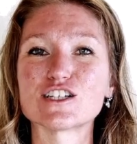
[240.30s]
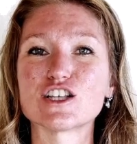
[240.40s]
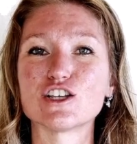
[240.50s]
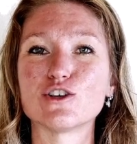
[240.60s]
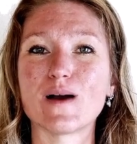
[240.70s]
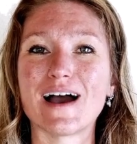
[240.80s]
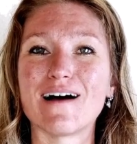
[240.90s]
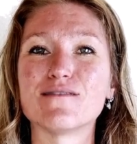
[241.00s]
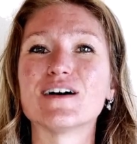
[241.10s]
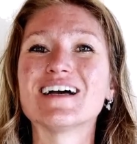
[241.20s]
that you have
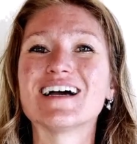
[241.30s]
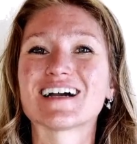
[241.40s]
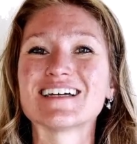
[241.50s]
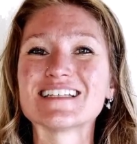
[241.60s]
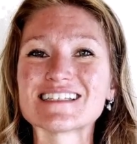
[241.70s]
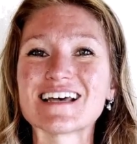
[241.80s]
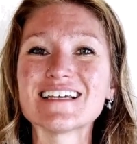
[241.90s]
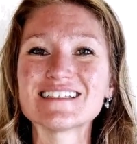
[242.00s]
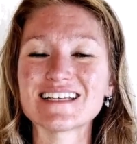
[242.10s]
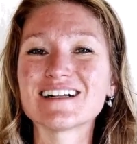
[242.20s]

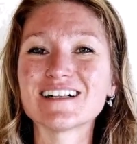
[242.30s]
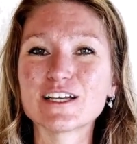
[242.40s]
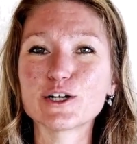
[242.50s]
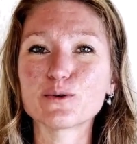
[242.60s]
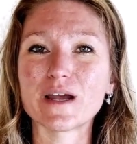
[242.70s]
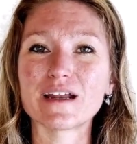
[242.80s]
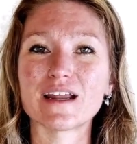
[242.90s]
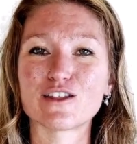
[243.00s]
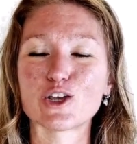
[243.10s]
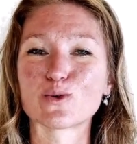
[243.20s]
concise and clear writing
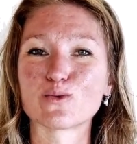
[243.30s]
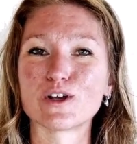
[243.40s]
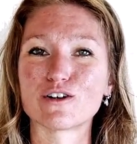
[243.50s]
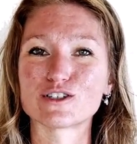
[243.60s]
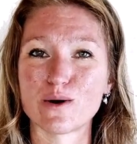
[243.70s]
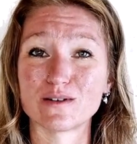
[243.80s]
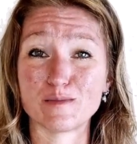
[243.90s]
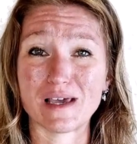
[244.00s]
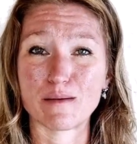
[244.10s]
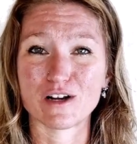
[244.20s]
that your reader is going to
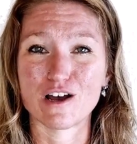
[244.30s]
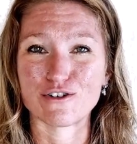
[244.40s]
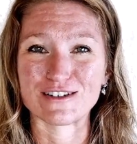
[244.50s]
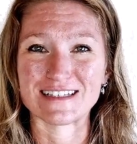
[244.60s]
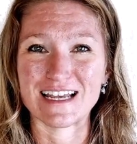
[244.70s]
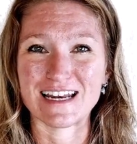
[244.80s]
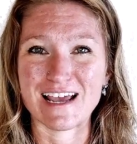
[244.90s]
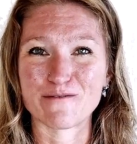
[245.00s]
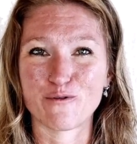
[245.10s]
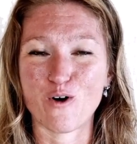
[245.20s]
be able to understand
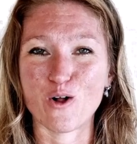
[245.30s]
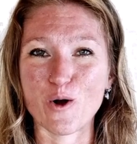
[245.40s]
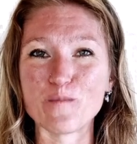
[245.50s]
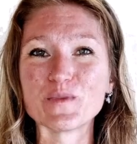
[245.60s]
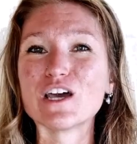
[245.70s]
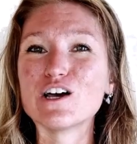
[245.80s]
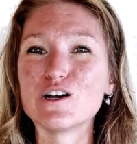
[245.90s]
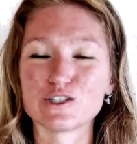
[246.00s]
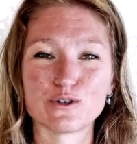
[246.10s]
and follow. So